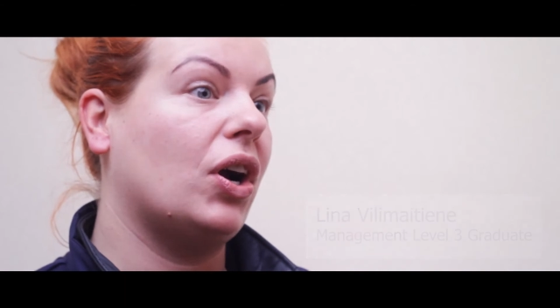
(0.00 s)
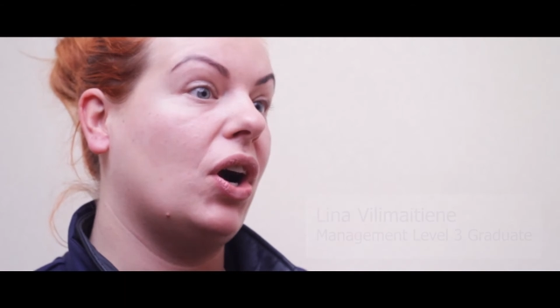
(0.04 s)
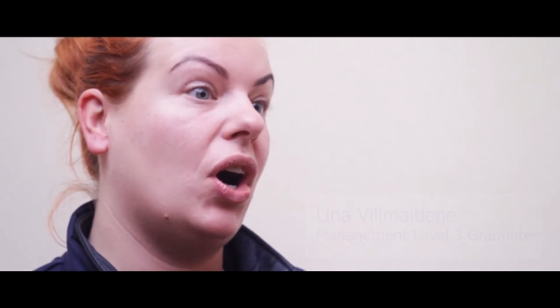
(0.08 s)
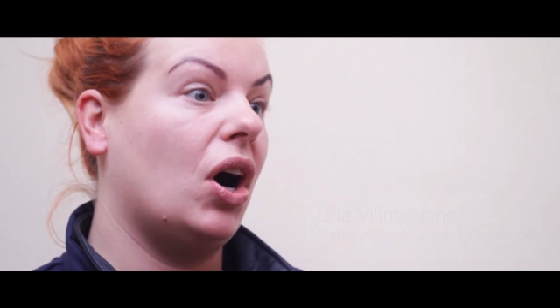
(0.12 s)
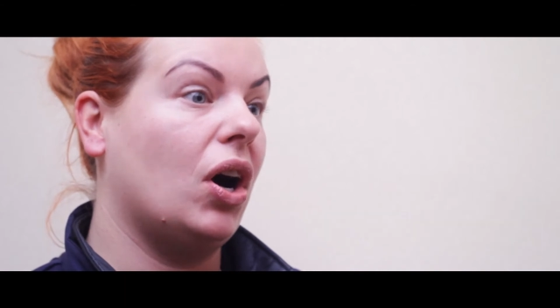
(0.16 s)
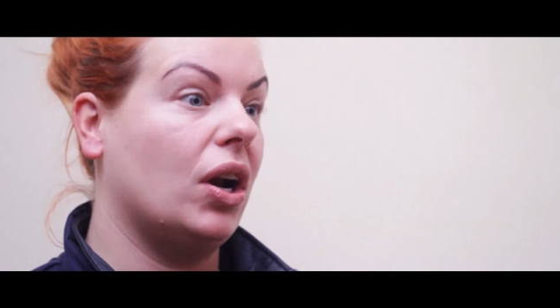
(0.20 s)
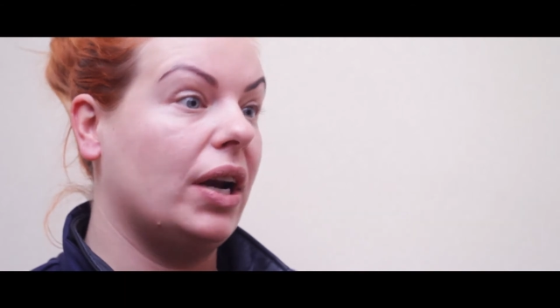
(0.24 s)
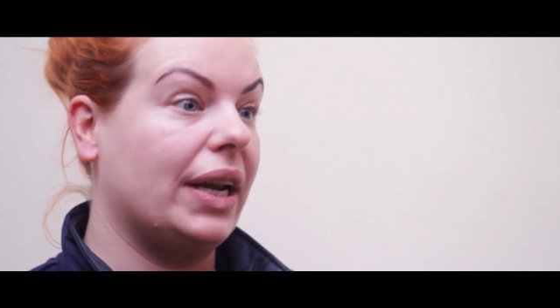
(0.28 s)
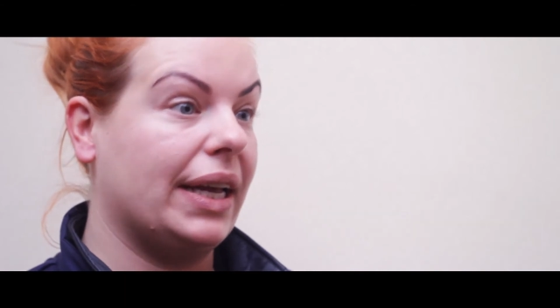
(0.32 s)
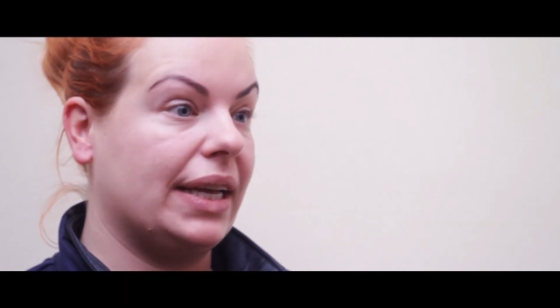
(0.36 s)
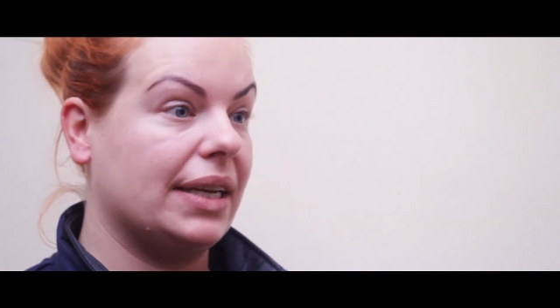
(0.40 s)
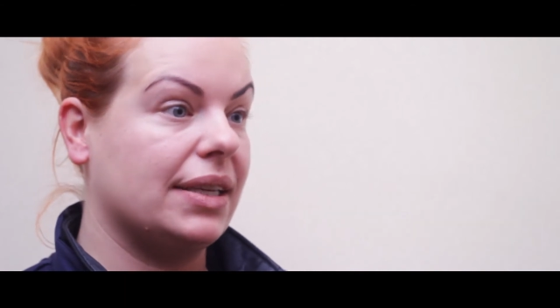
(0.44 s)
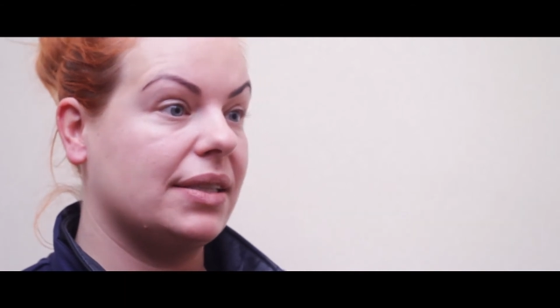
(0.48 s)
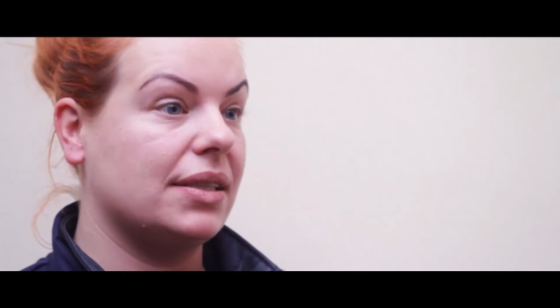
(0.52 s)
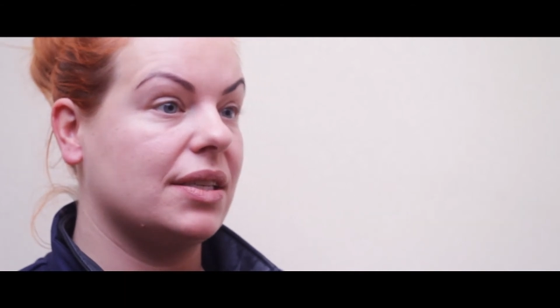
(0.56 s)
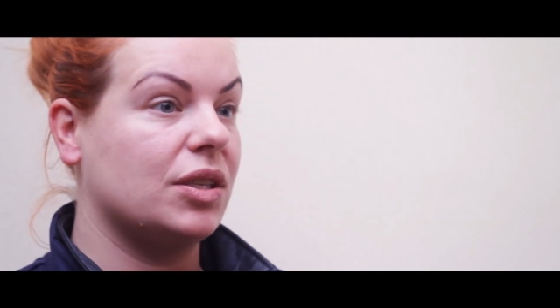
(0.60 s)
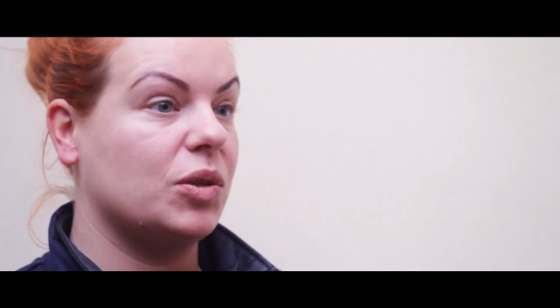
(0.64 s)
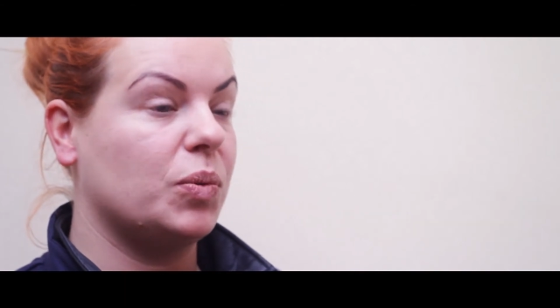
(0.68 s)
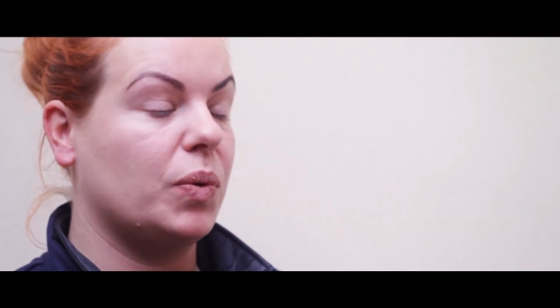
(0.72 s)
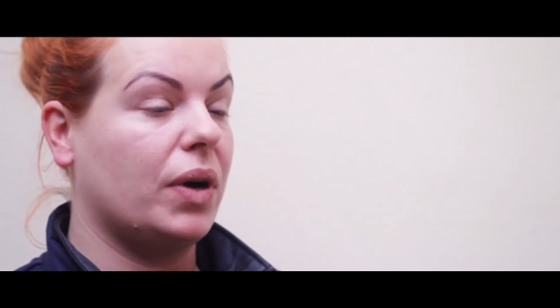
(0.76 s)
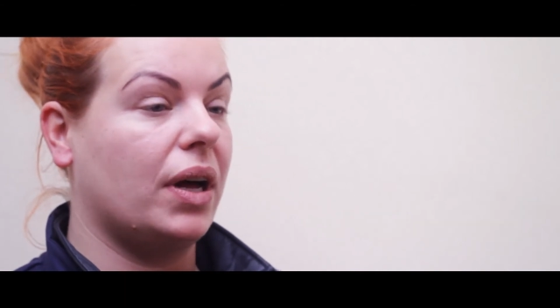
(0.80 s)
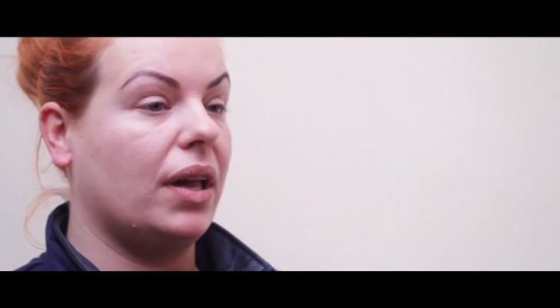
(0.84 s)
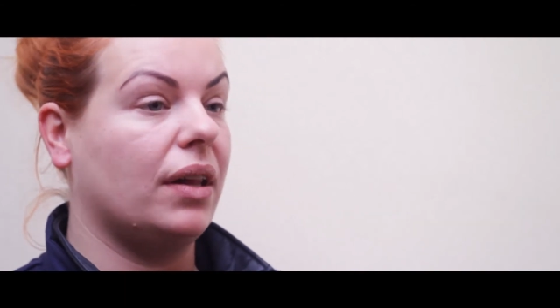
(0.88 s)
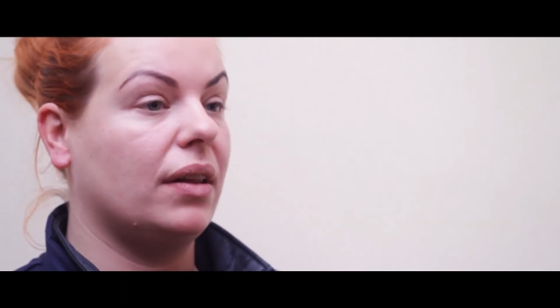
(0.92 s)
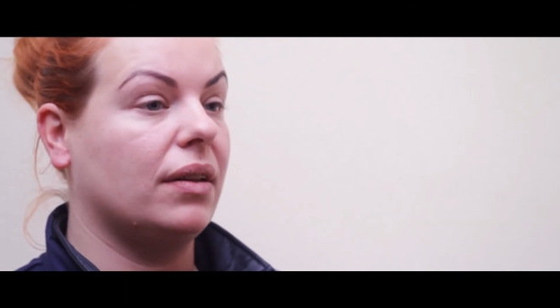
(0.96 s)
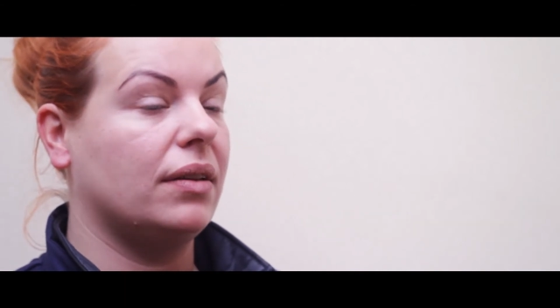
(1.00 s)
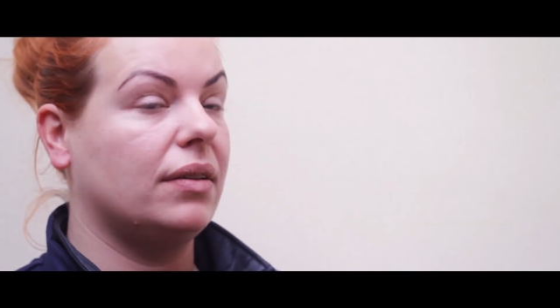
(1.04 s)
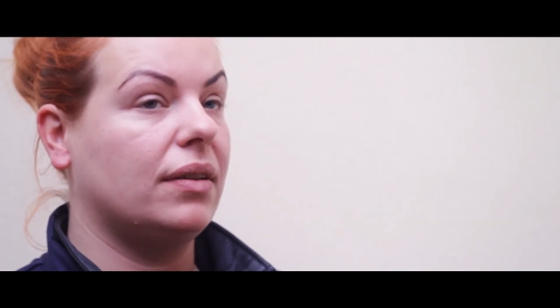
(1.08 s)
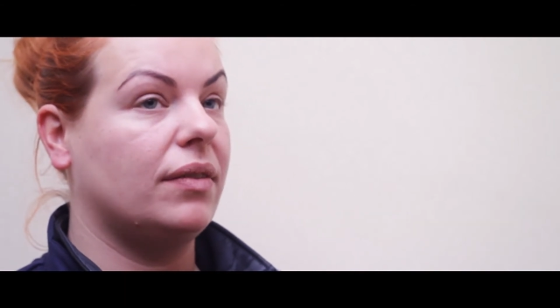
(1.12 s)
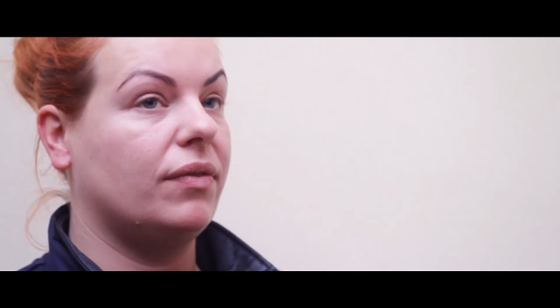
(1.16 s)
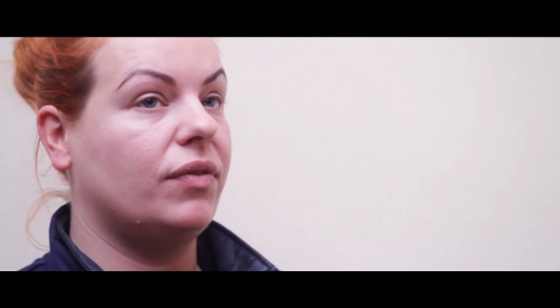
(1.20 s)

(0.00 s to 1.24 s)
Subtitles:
colleagues as well,